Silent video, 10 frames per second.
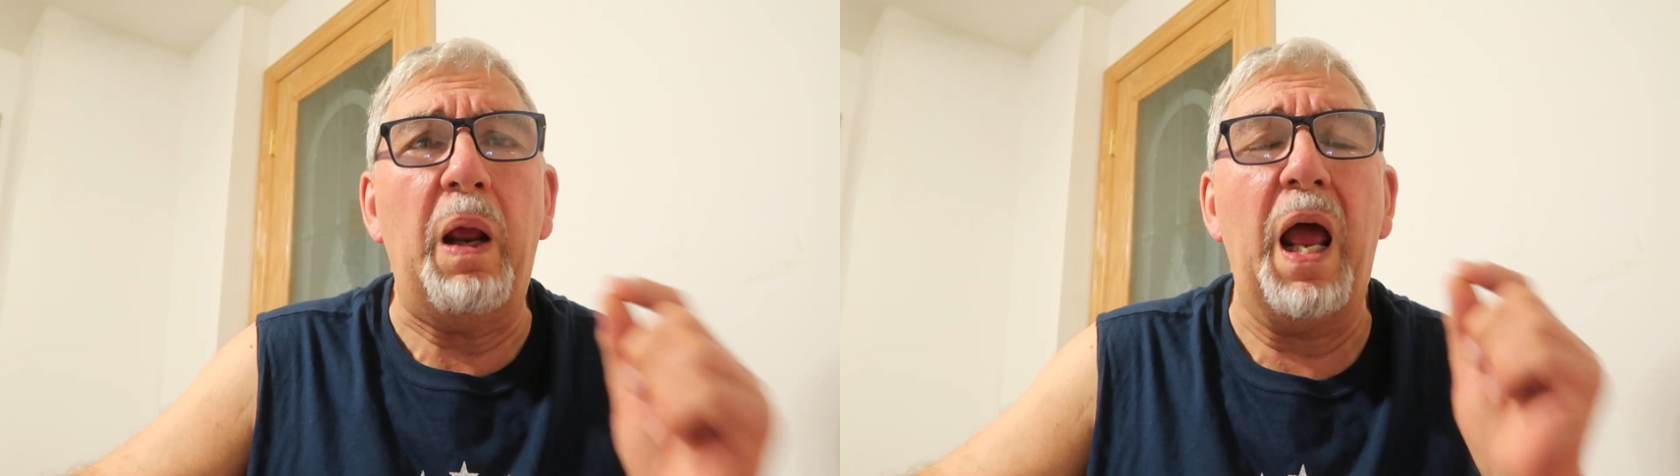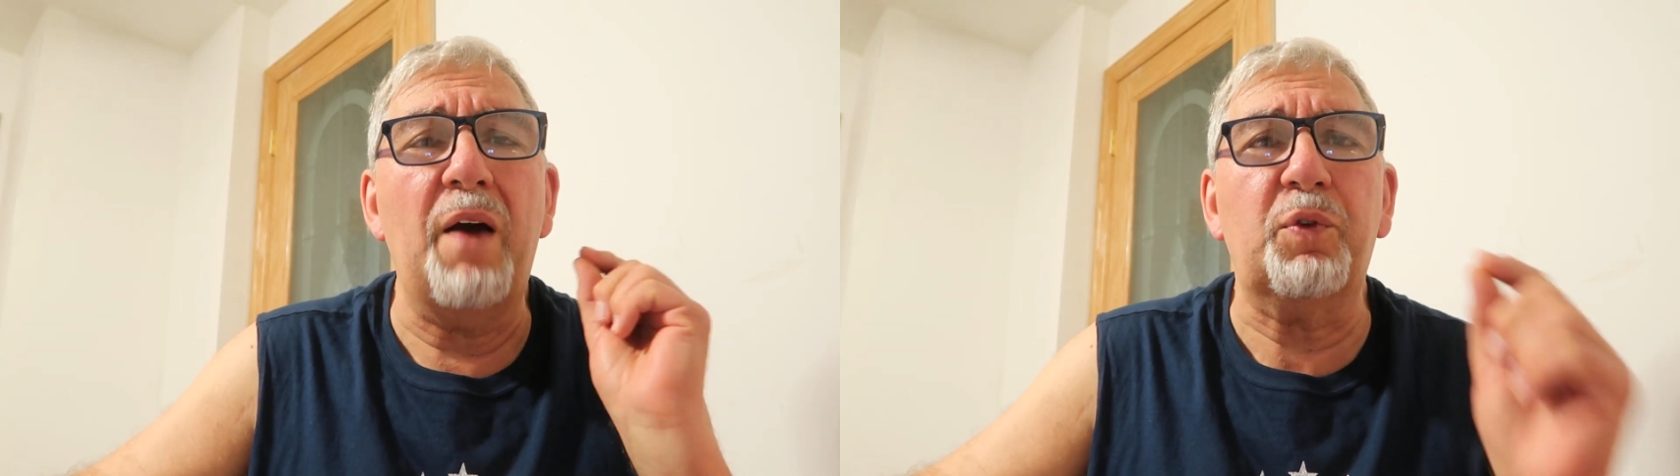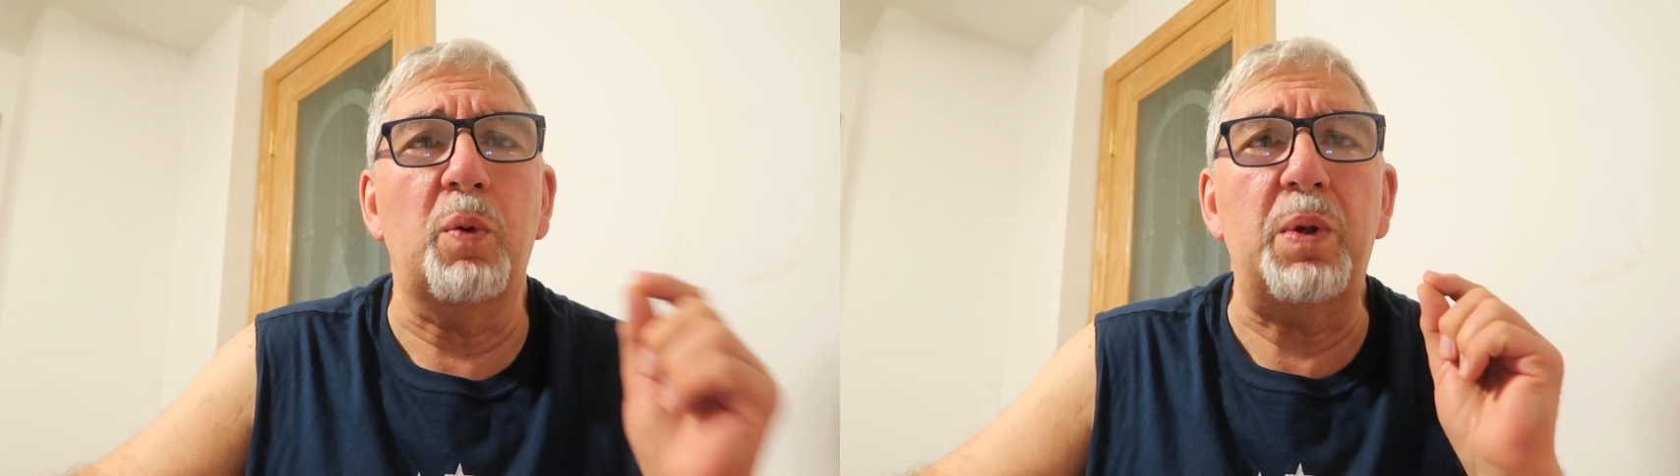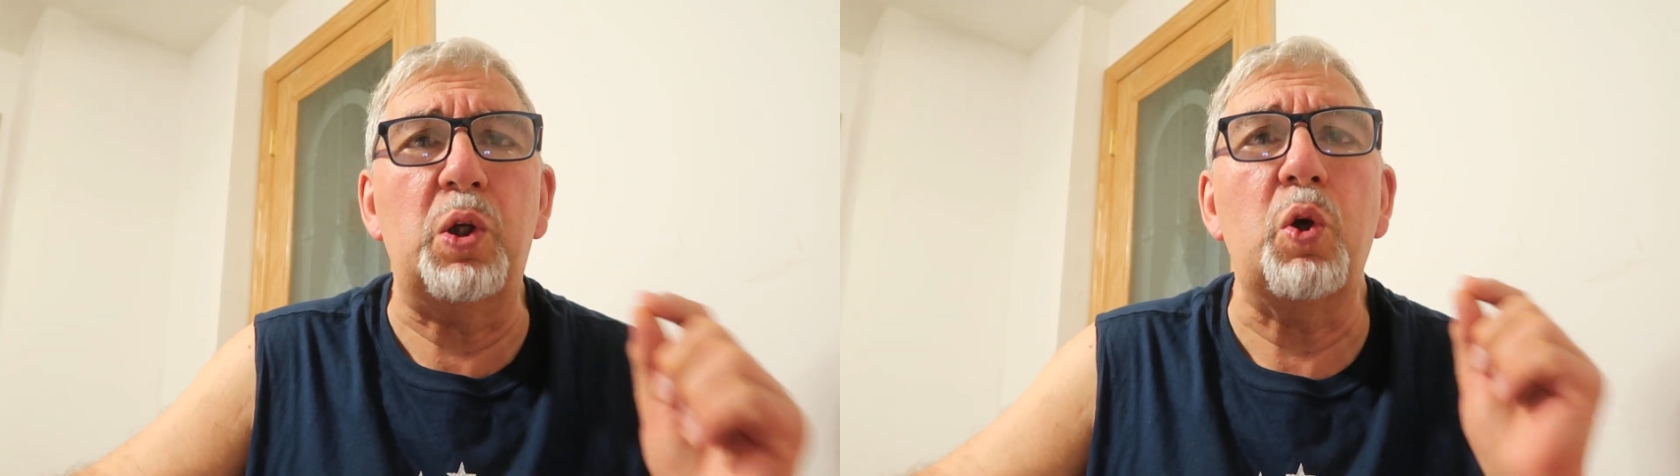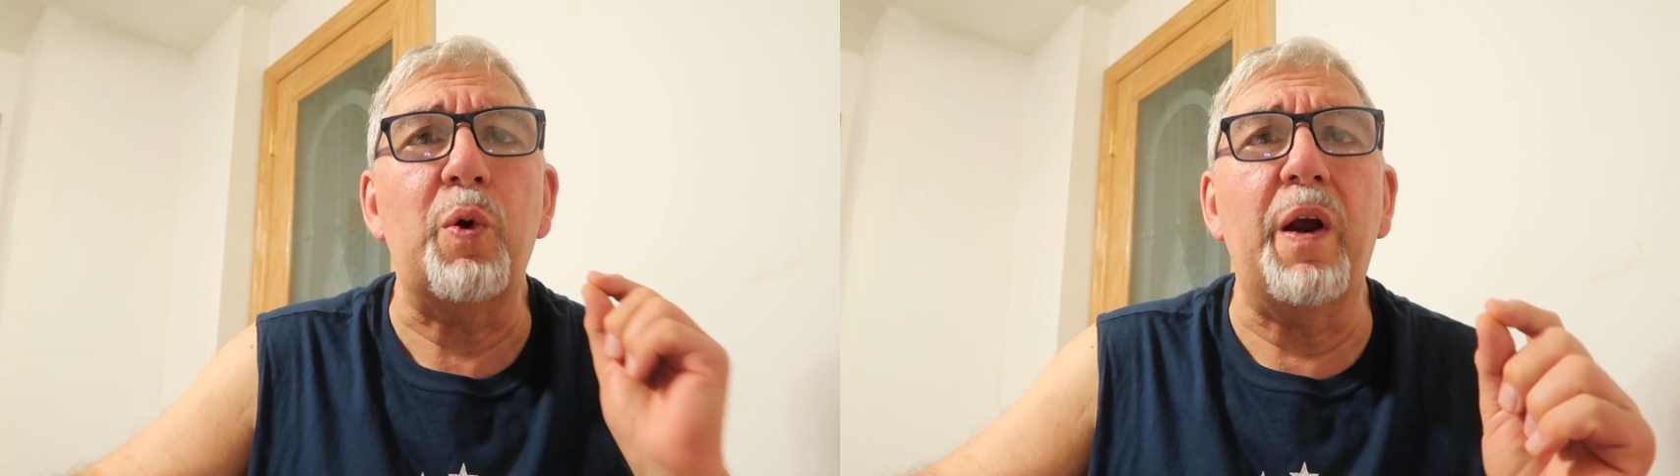have to be
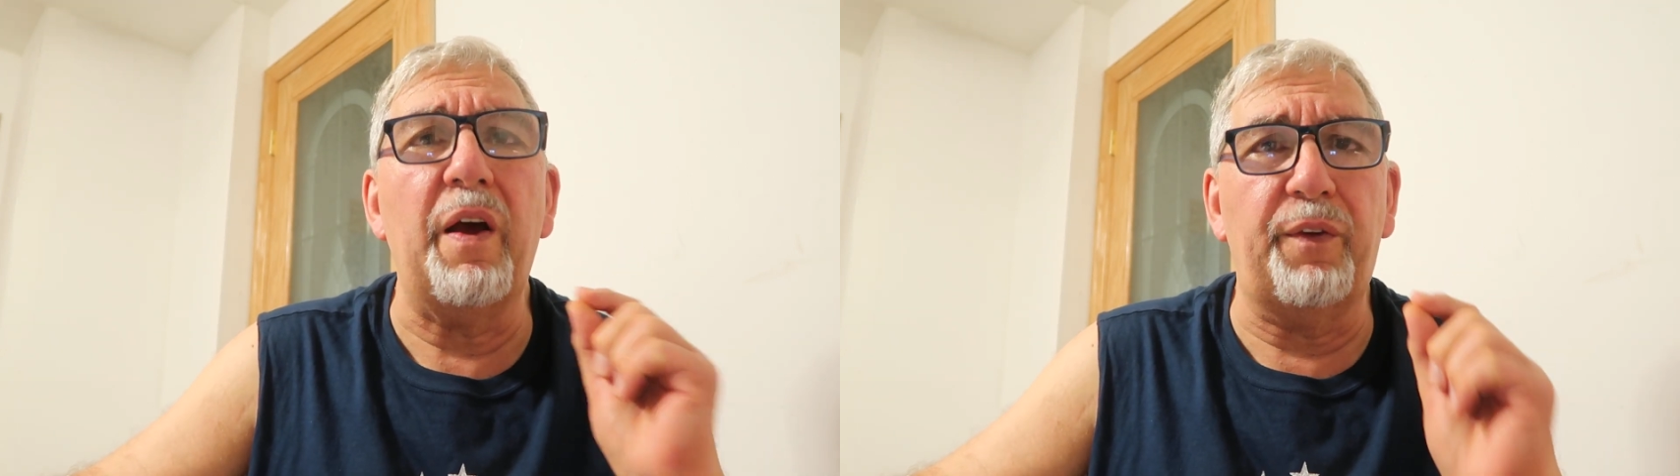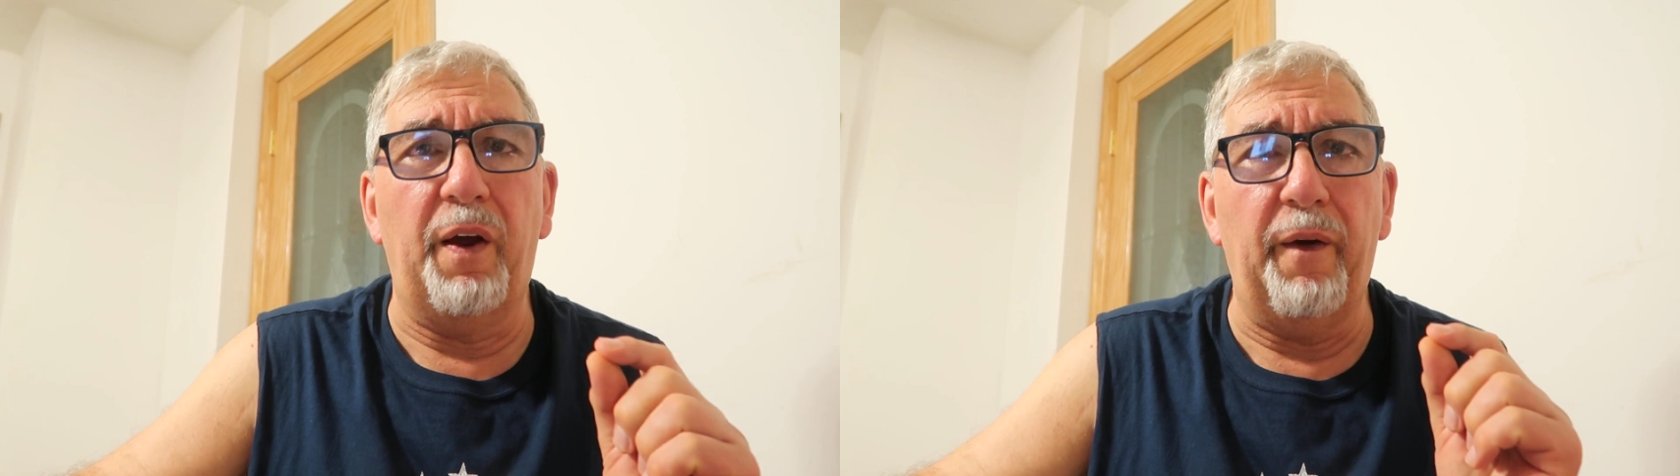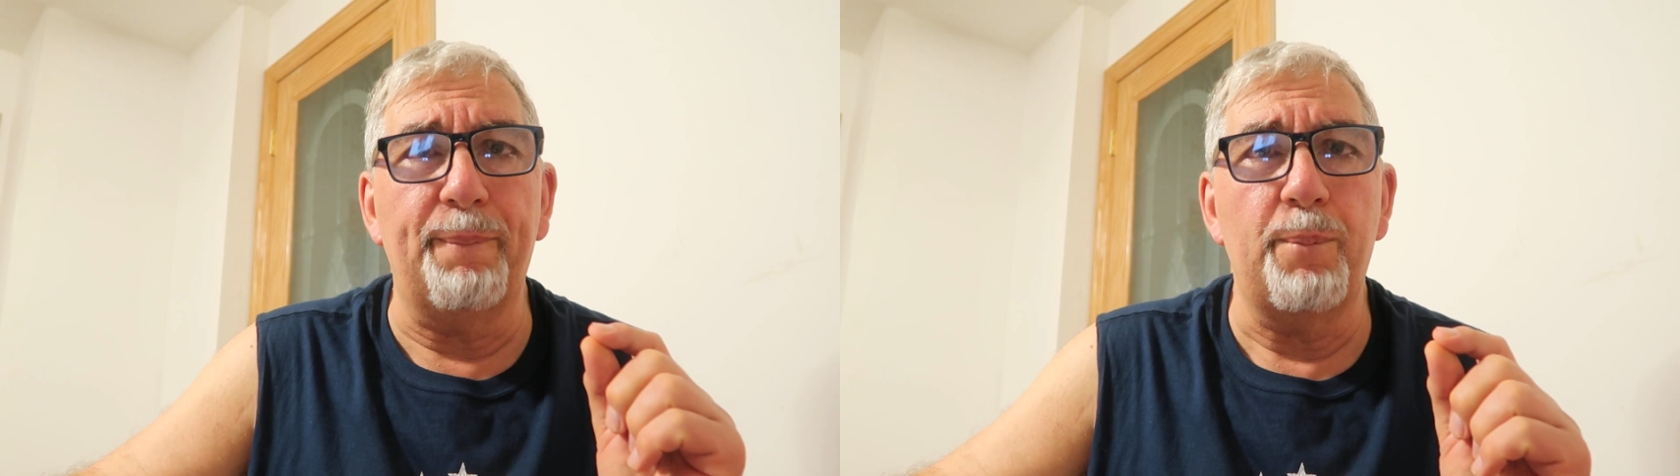together.